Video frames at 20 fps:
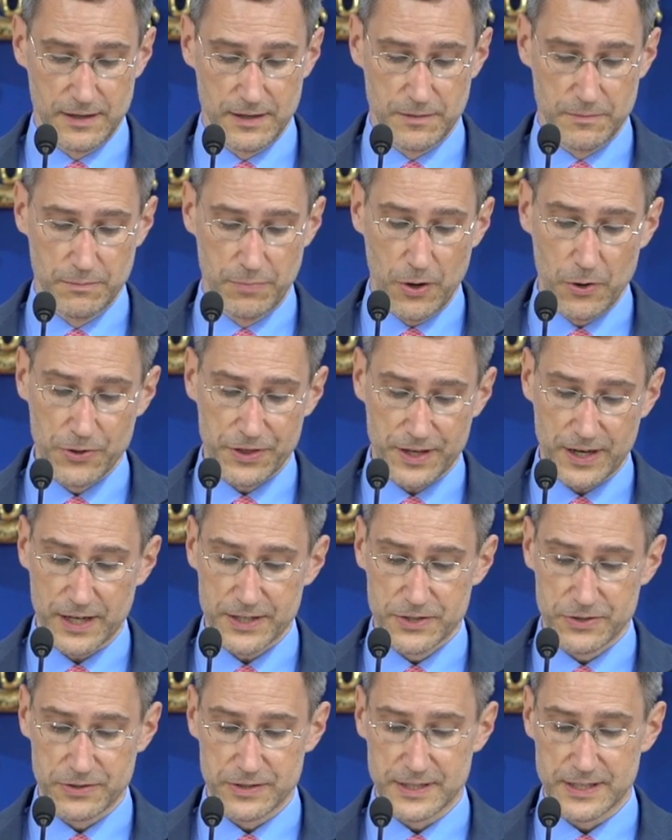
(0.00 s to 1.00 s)
Both
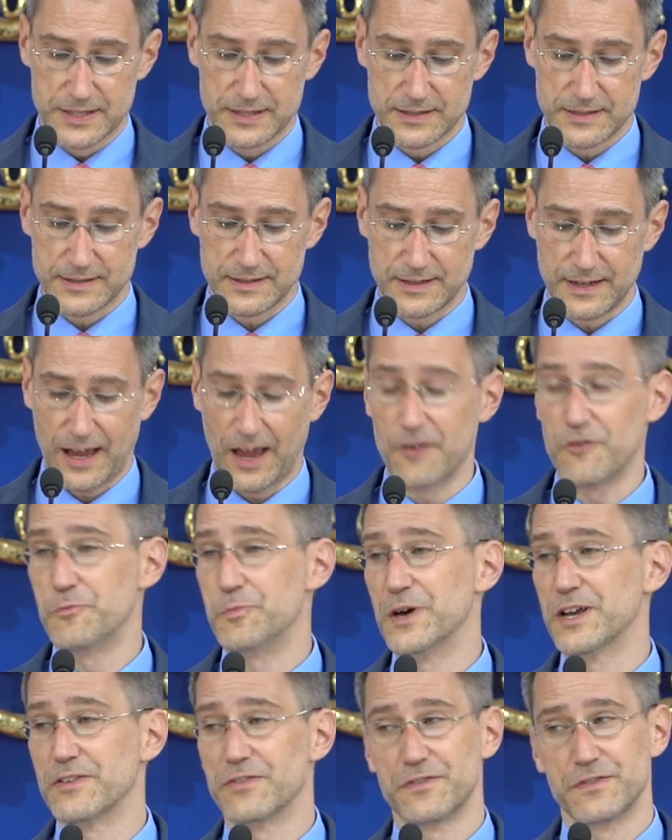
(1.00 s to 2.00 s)
countries have
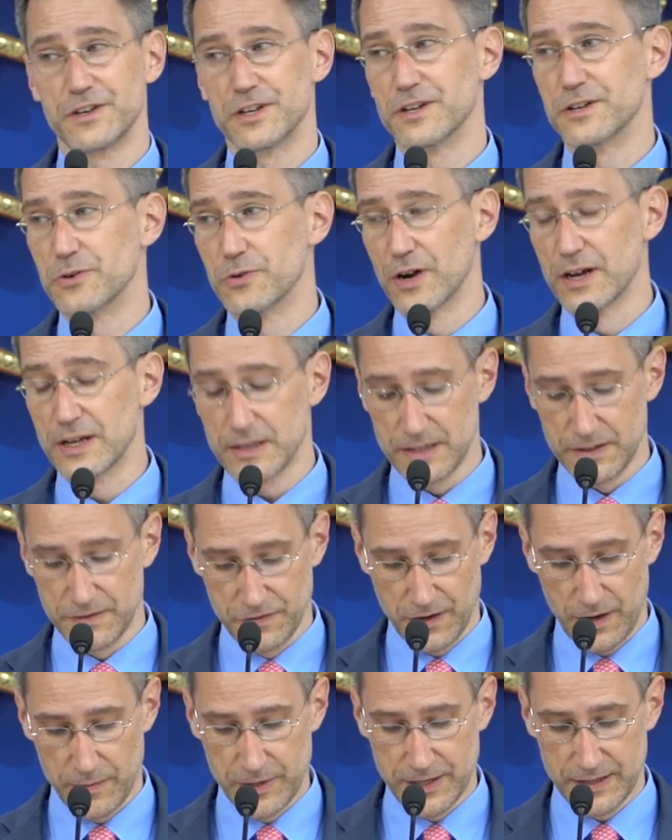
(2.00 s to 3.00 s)
benefited greatly
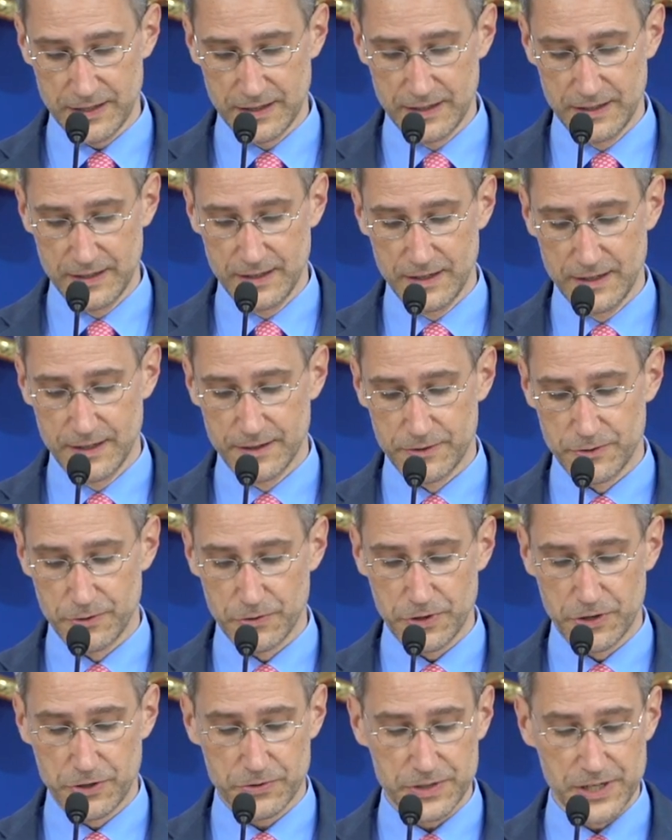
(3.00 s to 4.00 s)
from it through
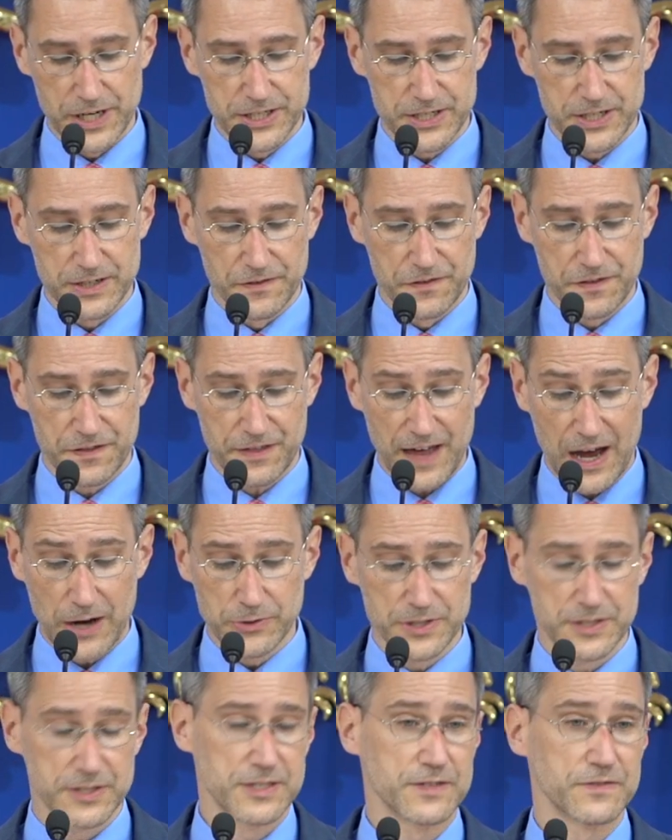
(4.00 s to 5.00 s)
the creation of
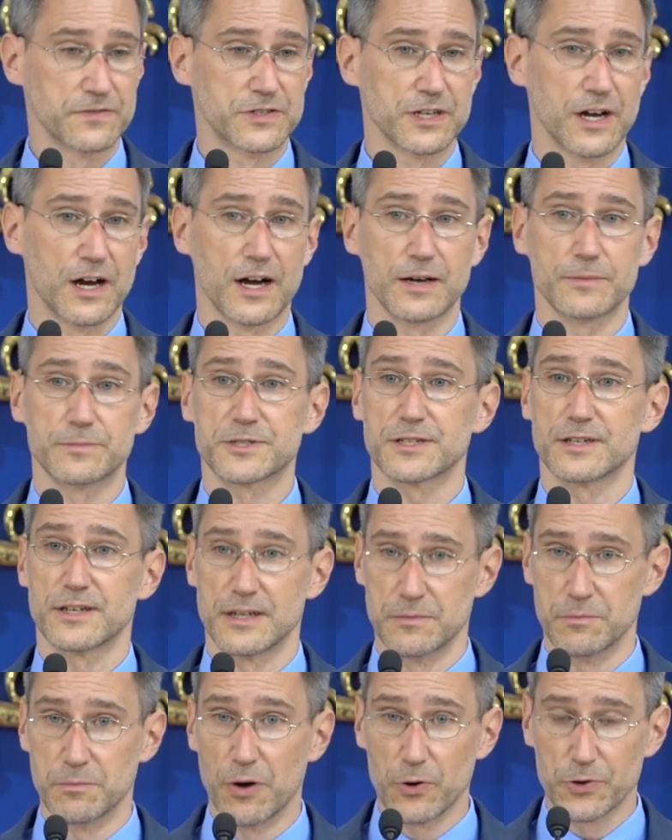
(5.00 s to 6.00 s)
thousands of jobs
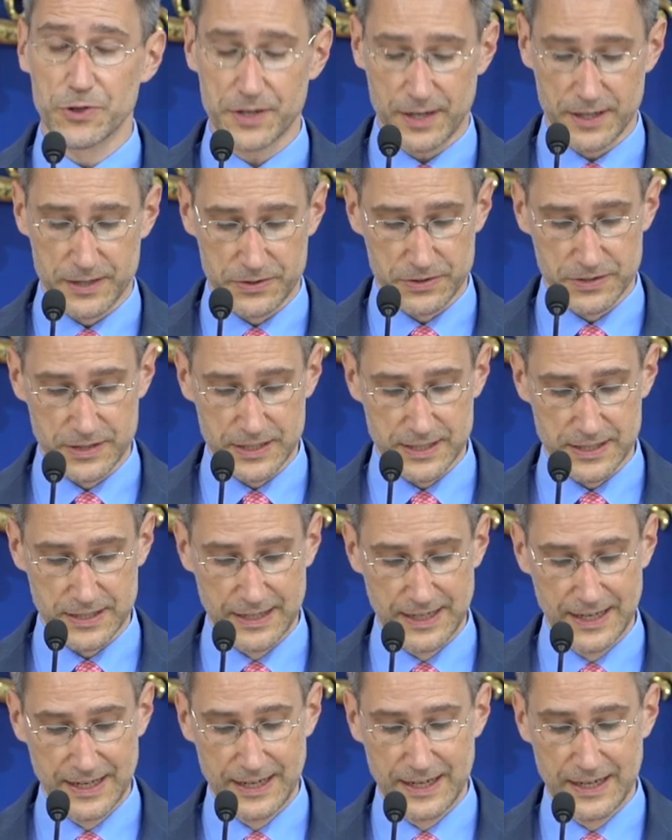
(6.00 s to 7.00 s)
in both countries
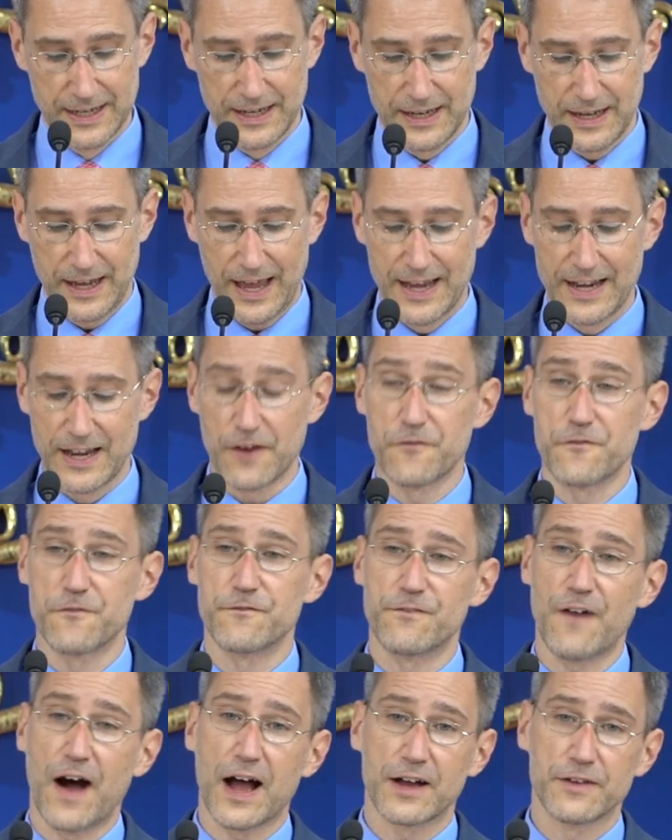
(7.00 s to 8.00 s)
and a
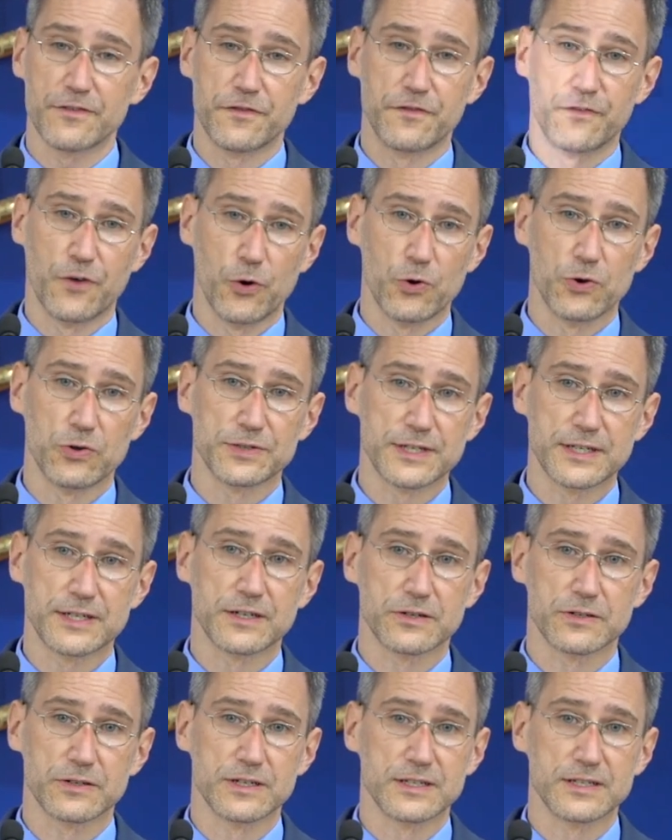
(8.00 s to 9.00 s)
five-fold
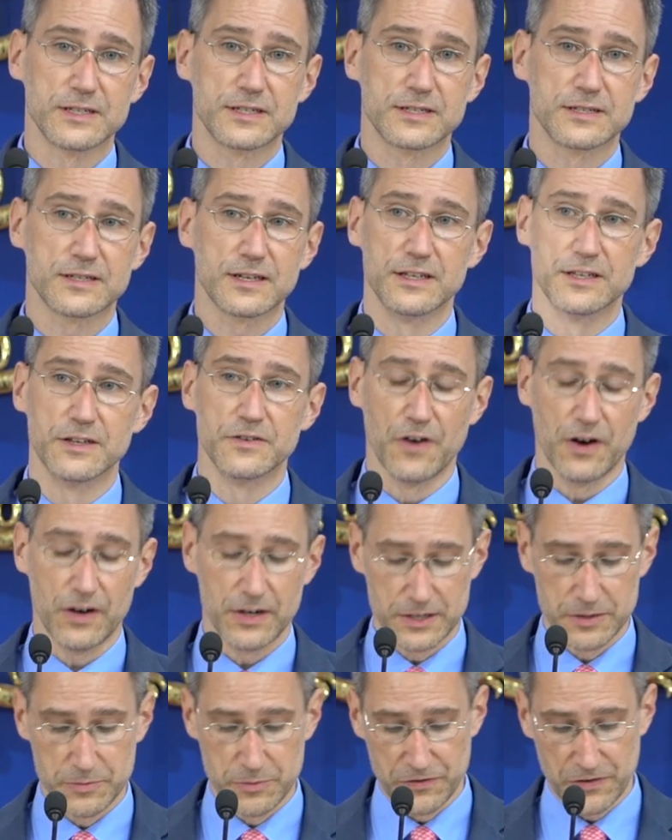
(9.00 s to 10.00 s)
increase in the
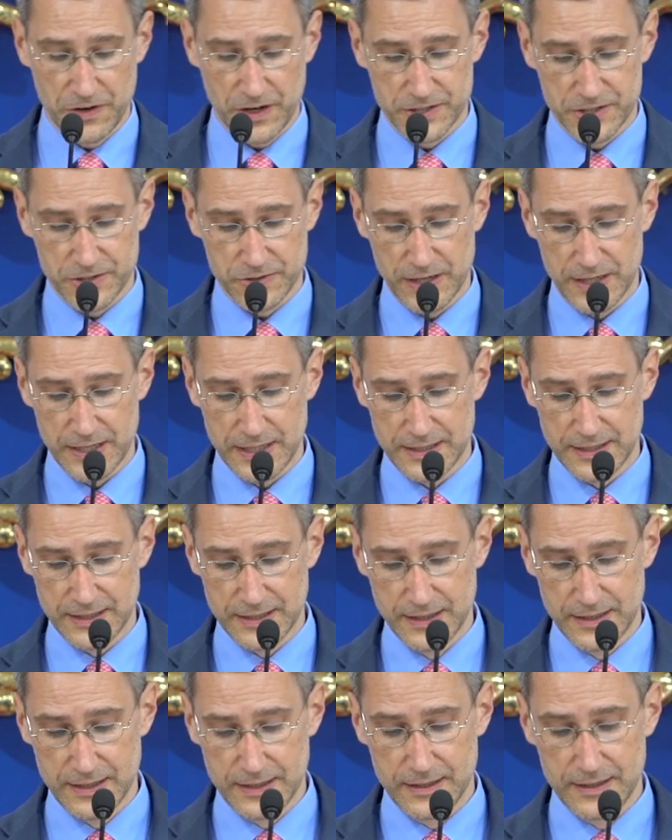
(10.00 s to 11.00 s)
volume of our trade
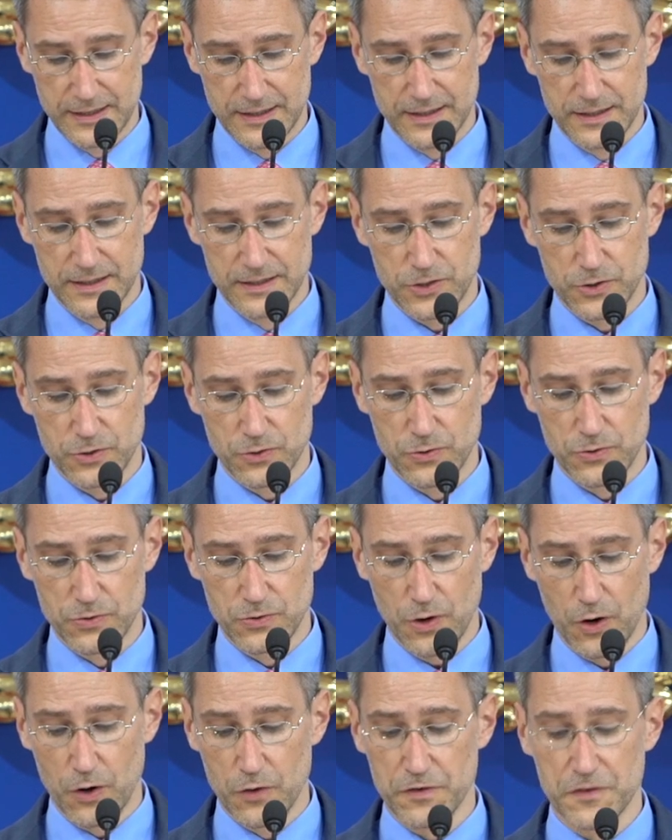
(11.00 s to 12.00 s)
to
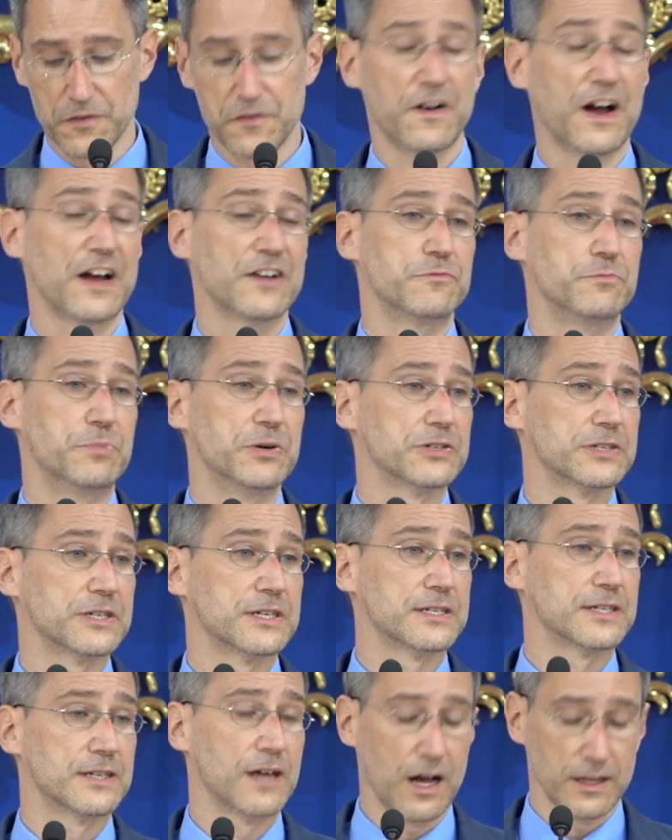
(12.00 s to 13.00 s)
over $5
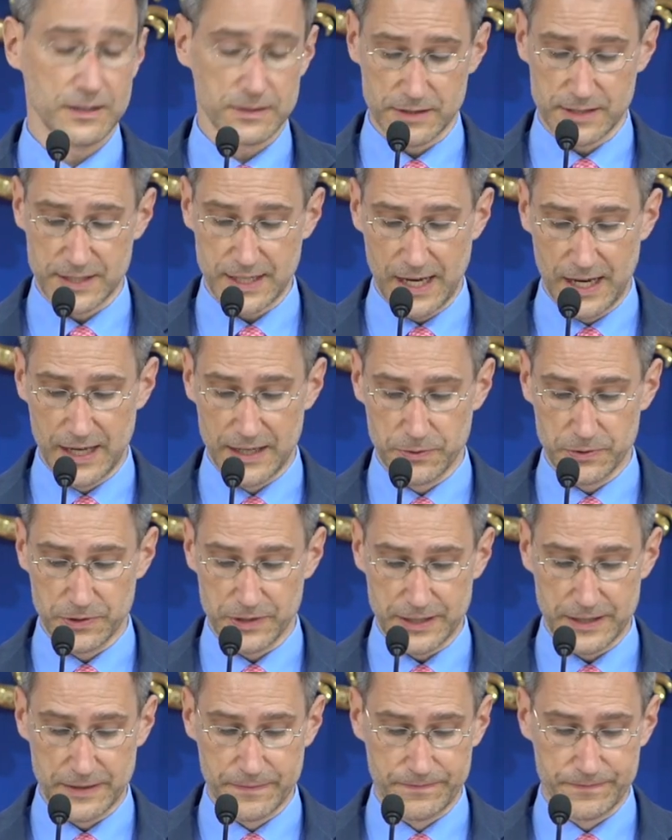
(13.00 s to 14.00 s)
billion
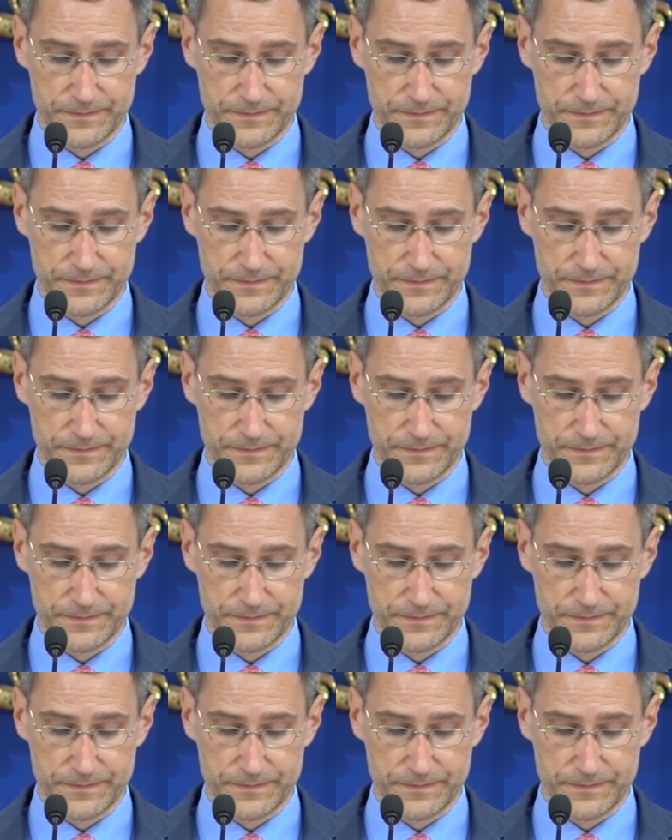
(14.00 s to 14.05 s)
annually.